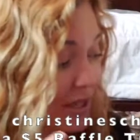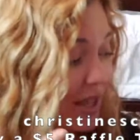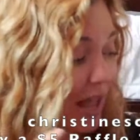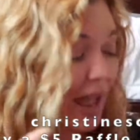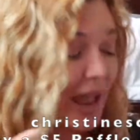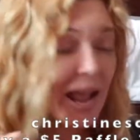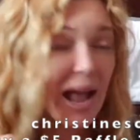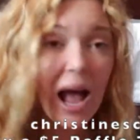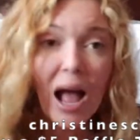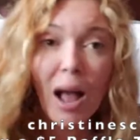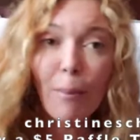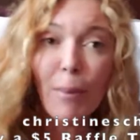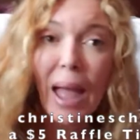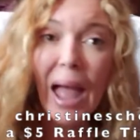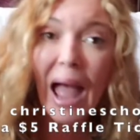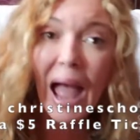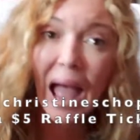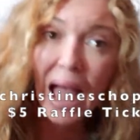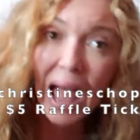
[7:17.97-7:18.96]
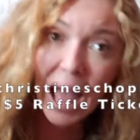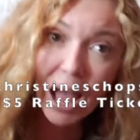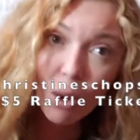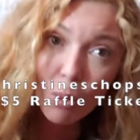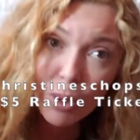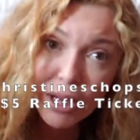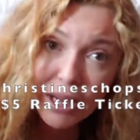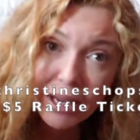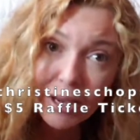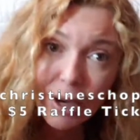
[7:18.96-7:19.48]
like, I'm
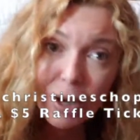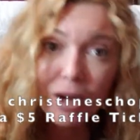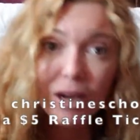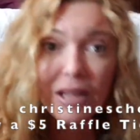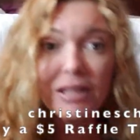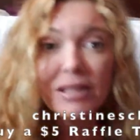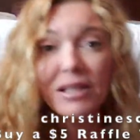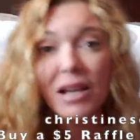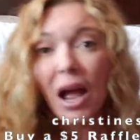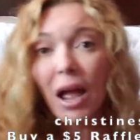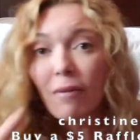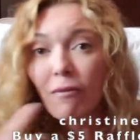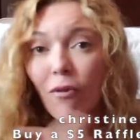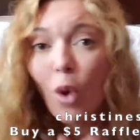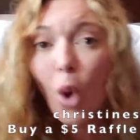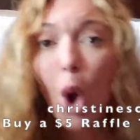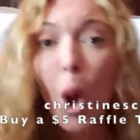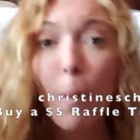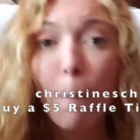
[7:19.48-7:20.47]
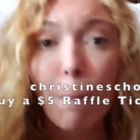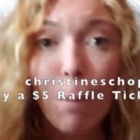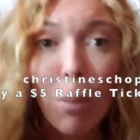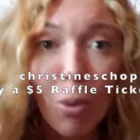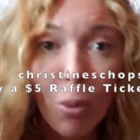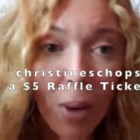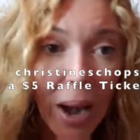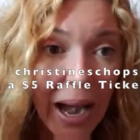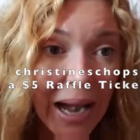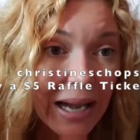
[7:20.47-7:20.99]
out of here. It's time for a
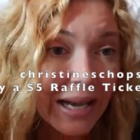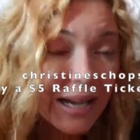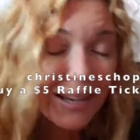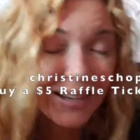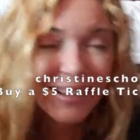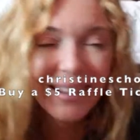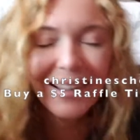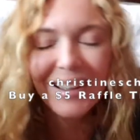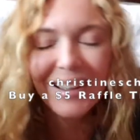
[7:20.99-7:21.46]
break.